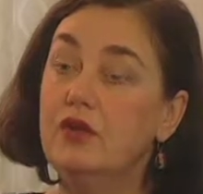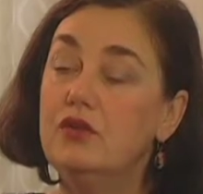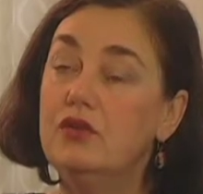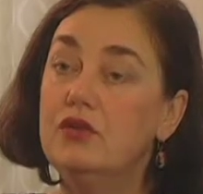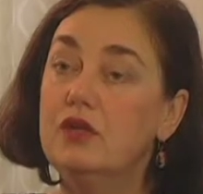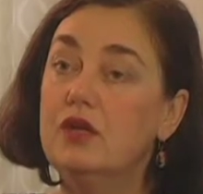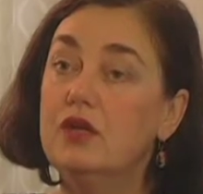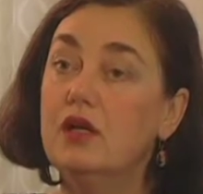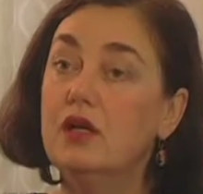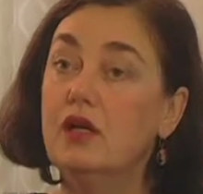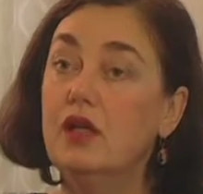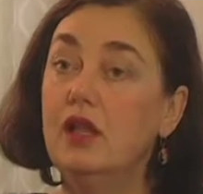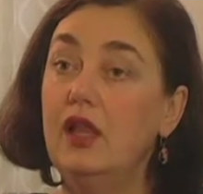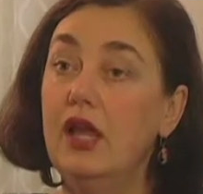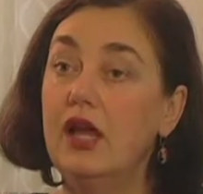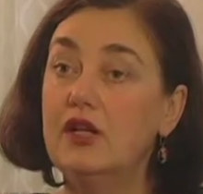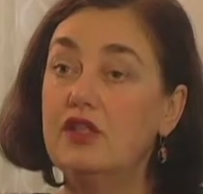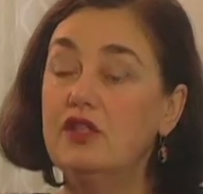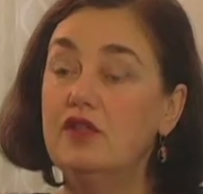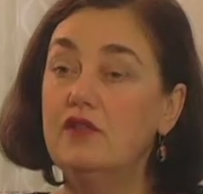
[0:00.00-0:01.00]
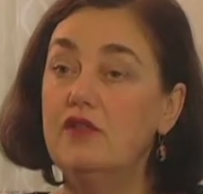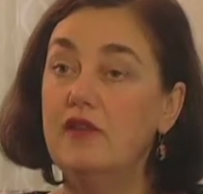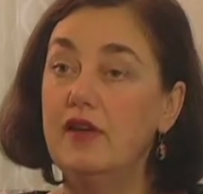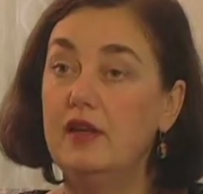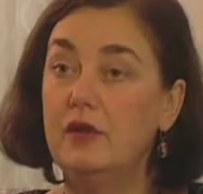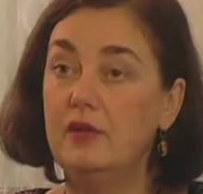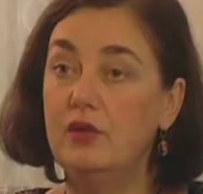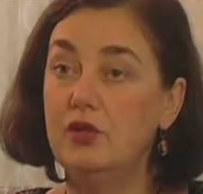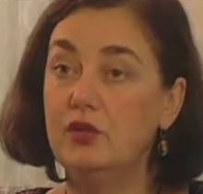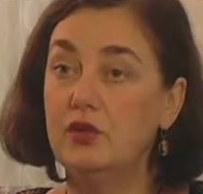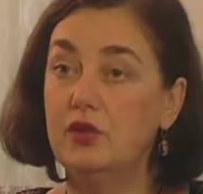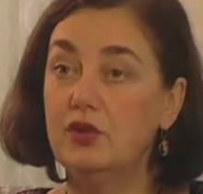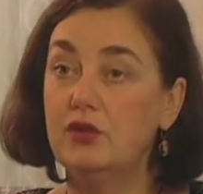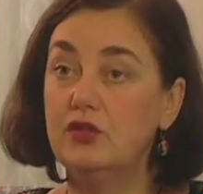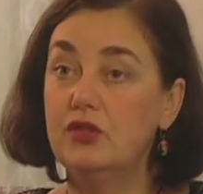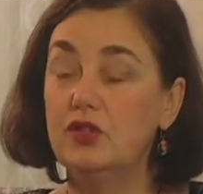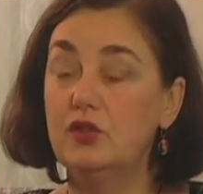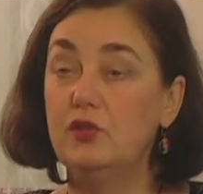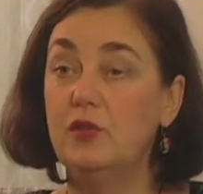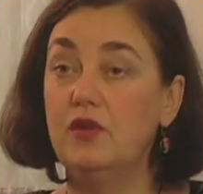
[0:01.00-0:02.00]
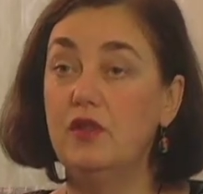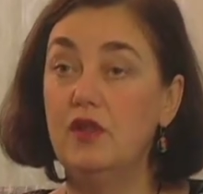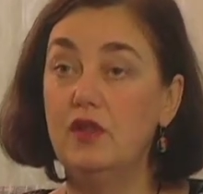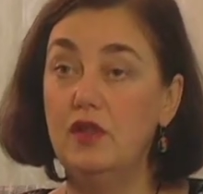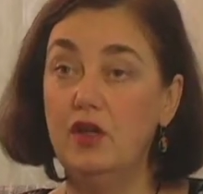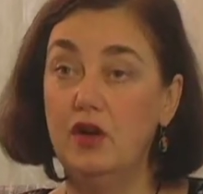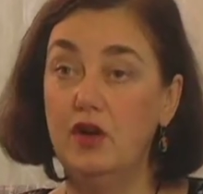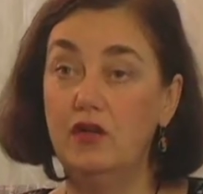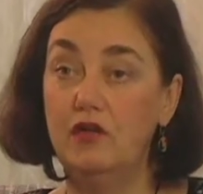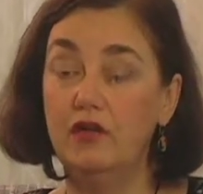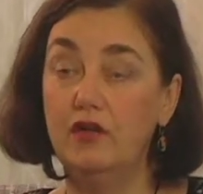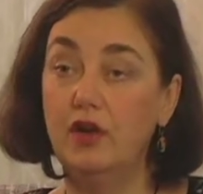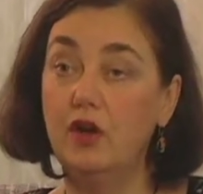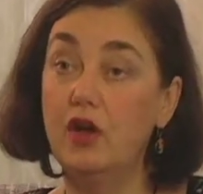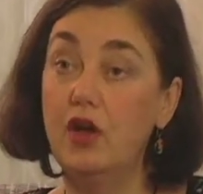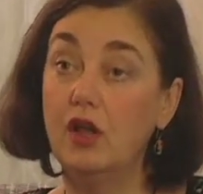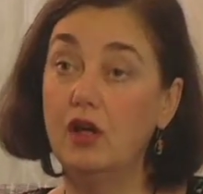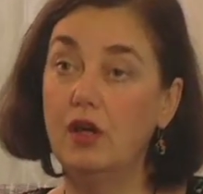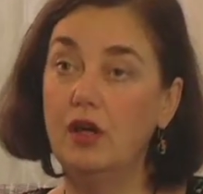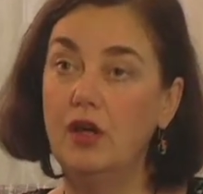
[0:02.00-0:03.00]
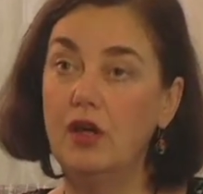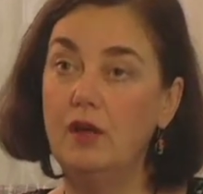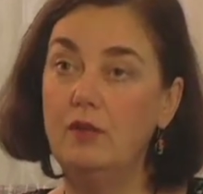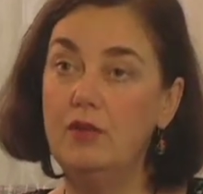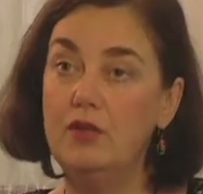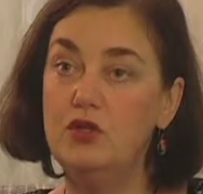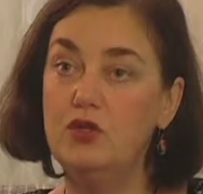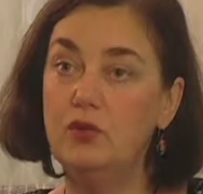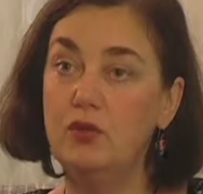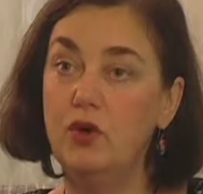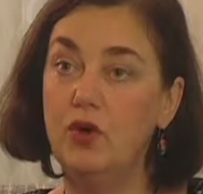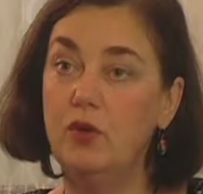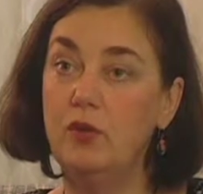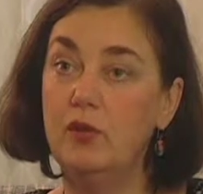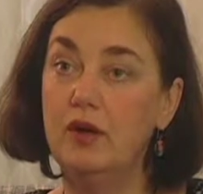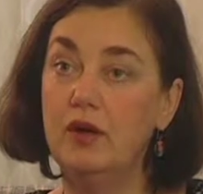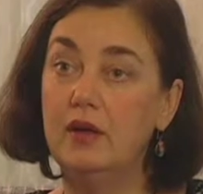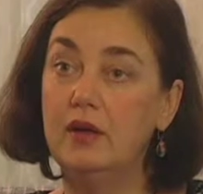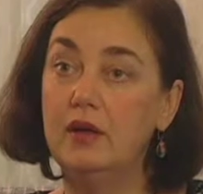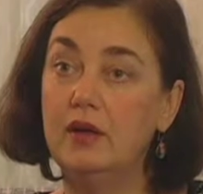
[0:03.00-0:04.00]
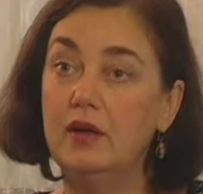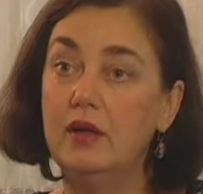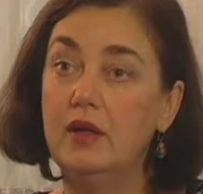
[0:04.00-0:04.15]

You see a collection of endometriosis within the ovary called an endometrioma.